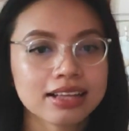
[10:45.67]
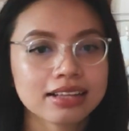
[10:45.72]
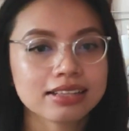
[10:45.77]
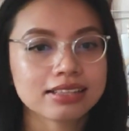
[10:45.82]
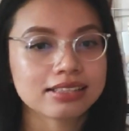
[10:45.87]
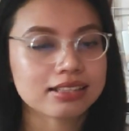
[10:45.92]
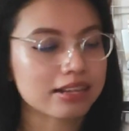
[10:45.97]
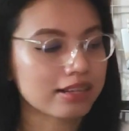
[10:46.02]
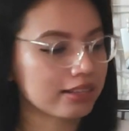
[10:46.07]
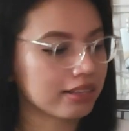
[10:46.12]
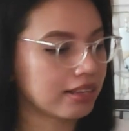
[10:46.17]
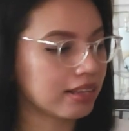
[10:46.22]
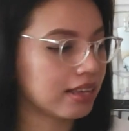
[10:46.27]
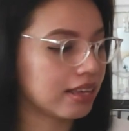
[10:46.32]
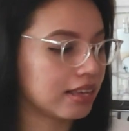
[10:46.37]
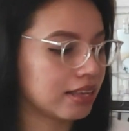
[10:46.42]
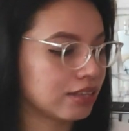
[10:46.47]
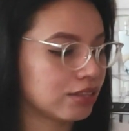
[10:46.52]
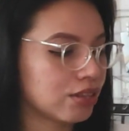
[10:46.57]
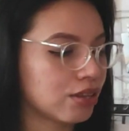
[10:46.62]
Second
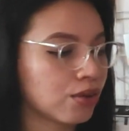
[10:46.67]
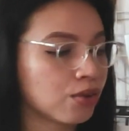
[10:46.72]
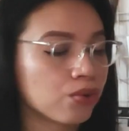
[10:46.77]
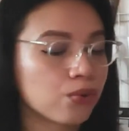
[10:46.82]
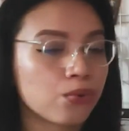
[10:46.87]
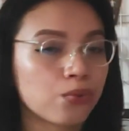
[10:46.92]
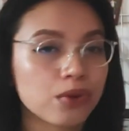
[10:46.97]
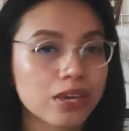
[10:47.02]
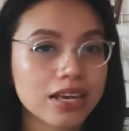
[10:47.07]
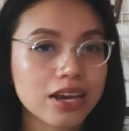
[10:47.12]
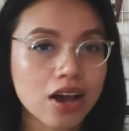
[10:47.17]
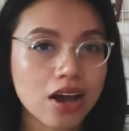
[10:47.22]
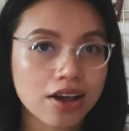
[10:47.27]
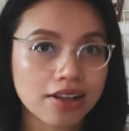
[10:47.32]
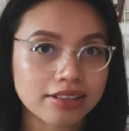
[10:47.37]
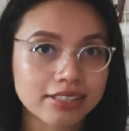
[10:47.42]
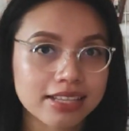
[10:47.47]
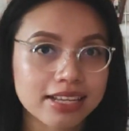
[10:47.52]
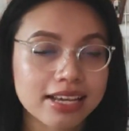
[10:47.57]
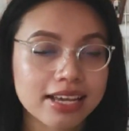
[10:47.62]
is We
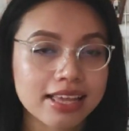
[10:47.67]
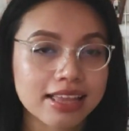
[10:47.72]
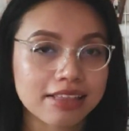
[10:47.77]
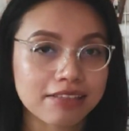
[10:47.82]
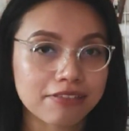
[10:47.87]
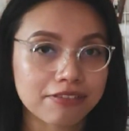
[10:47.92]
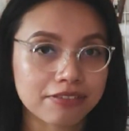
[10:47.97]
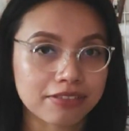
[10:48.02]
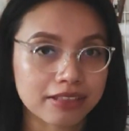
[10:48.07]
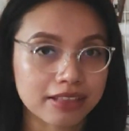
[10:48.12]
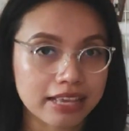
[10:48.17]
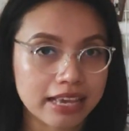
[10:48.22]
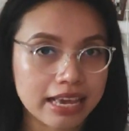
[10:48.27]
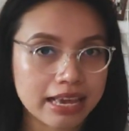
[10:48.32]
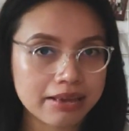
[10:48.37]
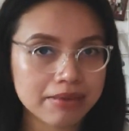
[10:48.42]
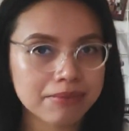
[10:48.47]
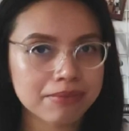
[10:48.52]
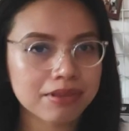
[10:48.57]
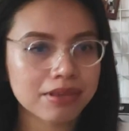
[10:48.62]
Hunt the
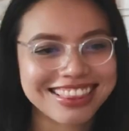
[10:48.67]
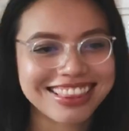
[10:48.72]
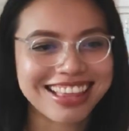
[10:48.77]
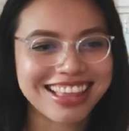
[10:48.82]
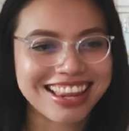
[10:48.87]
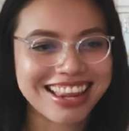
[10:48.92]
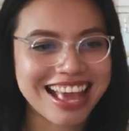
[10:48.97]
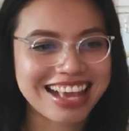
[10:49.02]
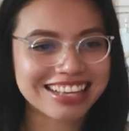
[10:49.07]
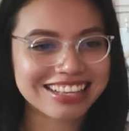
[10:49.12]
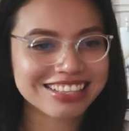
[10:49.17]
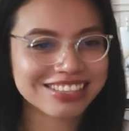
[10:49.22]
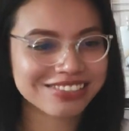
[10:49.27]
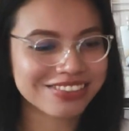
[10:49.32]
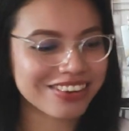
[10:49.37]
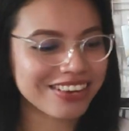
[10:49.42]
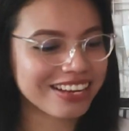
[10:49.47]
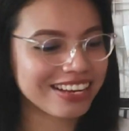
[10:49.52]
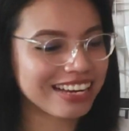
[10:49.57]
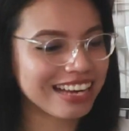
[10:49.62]
Flame. The next
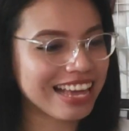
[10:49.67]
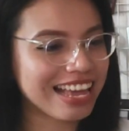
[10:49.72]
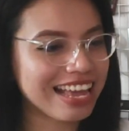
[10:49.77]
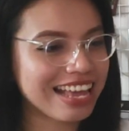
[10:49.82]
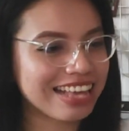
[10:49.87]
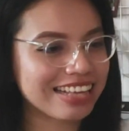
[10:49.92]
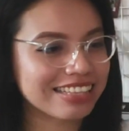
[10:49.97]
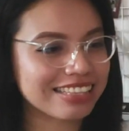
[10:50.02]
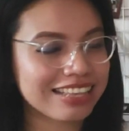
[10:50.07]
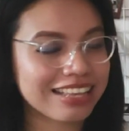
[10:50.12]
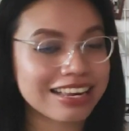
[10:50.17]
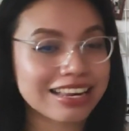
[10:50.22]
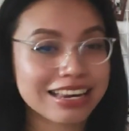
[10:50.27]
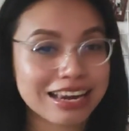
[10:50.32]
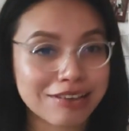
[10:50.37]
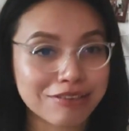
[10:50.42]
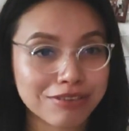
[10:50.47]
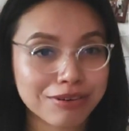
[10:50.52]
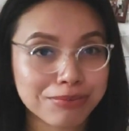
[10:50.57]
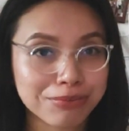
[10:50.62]
one is
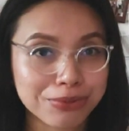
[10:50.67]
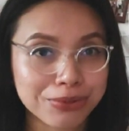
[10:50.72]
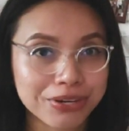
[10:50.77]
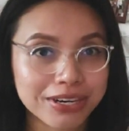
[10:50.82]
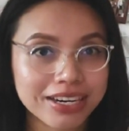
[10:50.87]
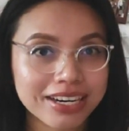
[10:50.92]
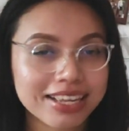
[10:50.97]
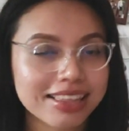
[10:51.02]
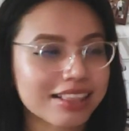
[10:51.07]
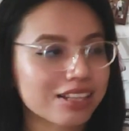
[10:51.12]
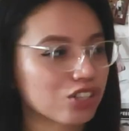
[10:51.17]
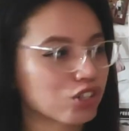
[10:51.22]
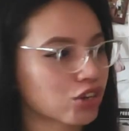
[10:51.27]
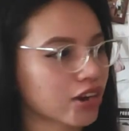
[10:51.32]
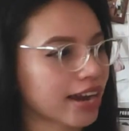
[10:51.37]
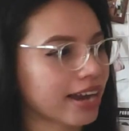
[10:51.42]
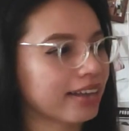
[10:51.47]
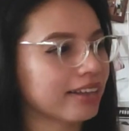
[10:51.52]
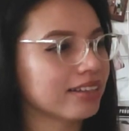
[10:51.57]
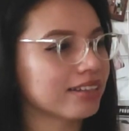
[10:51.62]
Nevermore, The
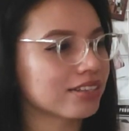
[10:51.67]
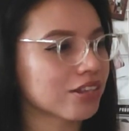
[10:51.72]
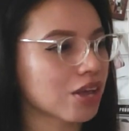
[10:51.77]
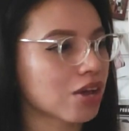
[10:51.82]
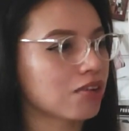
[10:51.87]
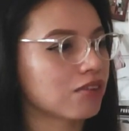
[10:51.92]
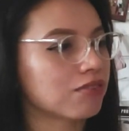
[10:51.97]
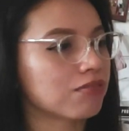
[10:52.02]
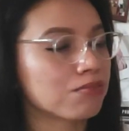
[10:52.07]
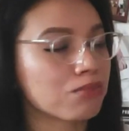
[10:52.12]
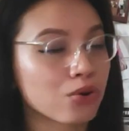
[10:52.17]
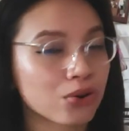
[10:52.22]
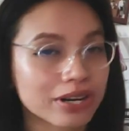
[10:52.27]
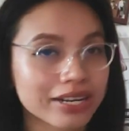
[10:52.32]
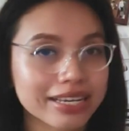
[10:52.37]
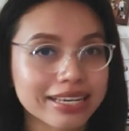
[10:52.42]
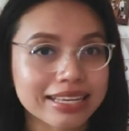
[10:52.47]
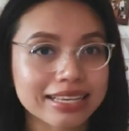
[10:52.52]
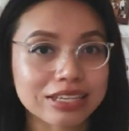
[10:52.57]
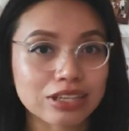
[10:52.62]
Trials of
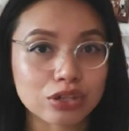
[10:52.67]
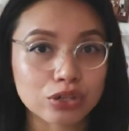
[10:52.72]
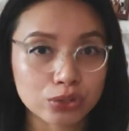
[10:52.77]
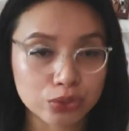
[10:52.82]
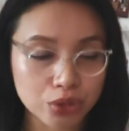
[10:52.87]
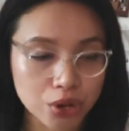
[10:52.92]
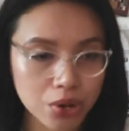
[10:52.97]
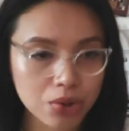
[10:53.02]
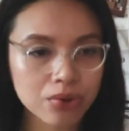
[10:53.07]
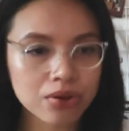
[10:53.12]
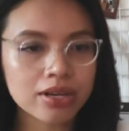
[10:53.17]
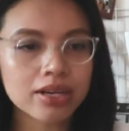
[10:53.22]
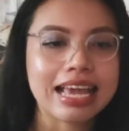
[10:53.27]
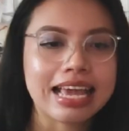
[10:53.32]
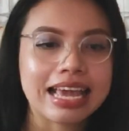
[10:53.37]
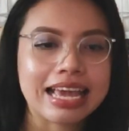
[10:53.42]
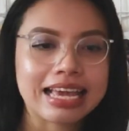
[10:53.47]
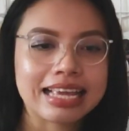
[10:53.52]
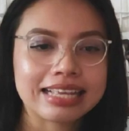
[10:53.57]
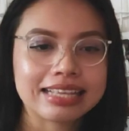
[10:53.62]
Morrigan Crow.
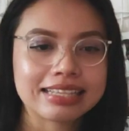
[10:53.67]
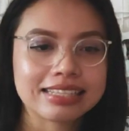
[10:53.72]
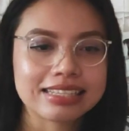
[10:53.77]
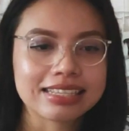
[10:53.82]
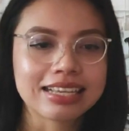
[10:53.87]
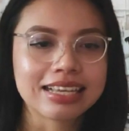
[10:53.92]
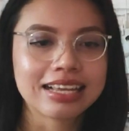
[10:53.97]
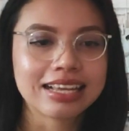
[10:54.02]
And